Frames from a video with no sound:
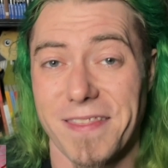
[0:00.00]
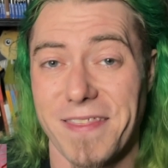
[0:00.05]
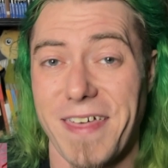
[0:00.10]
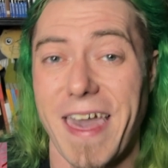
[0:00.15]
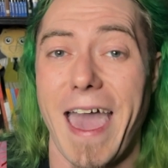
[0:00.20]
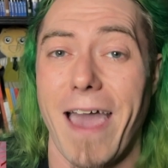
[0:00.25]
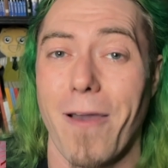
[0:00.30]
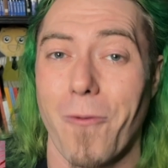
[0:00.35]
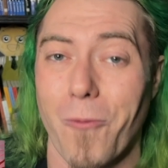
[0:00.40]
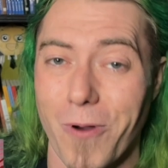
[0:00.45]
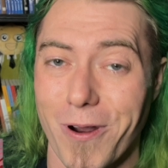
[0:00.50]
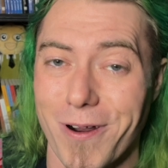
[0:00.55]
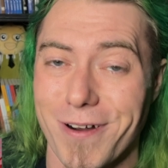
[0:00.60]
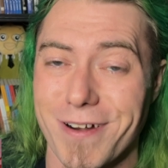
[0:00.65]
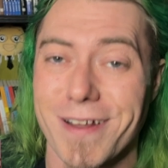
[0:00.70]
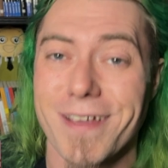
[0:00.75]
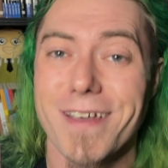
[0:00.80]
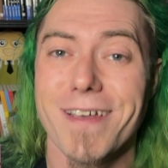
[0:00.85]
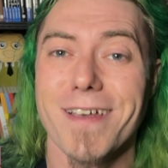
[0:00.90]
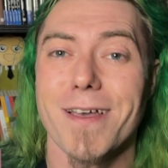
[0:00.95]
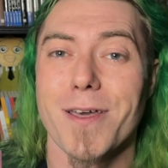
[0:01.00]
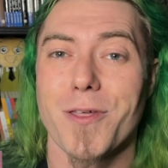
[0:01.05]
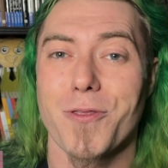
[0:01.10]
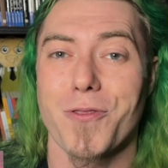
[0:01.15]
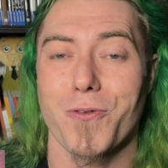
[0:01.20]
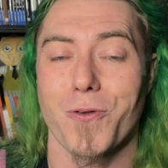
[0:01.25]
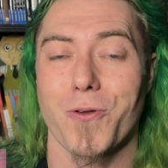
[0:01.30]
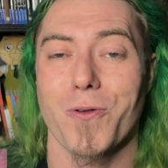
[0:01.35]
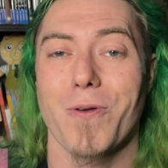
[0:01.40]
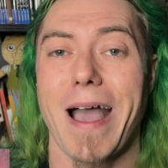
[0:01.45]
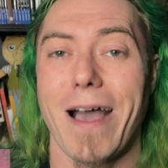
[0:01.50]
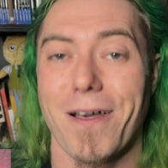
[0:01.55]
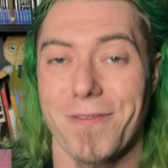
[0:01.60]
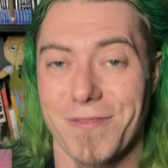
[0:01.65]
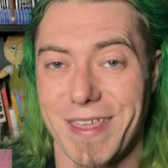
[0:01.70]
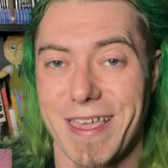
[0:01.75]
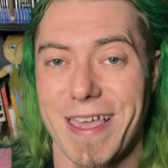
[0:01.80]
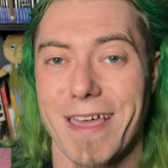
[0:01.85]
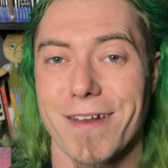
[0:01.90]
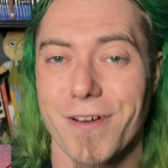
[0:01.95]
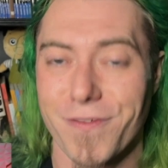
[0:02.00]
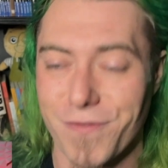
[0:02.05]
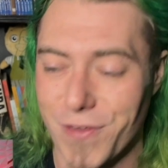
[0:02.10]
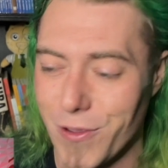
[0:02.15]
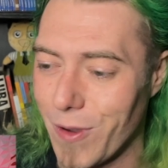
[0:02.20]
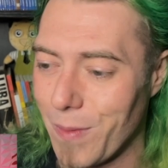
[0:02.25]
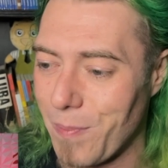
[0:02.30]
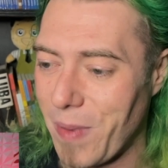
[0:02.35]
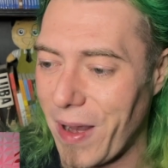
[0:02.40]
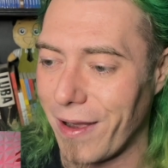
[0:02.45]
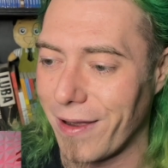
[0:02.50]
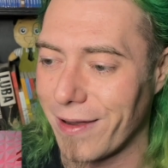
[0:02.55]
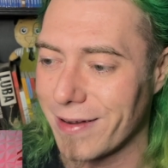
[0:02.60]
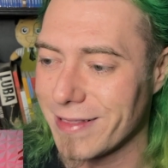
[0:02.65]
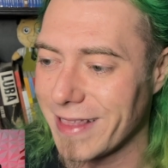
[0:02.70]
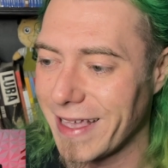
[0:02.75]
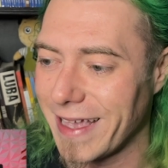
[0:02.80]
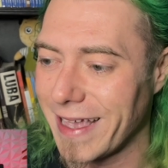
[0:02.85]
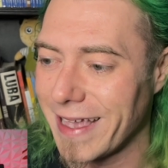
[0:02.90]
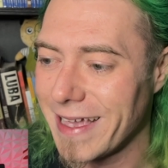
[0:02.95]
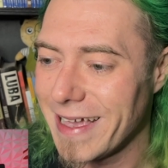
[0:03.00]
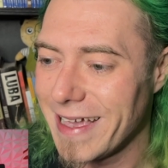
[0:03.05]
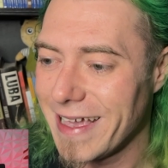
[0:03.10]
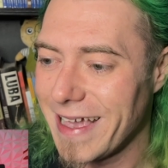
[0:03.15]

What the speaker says: that word throughout the interview, apparently,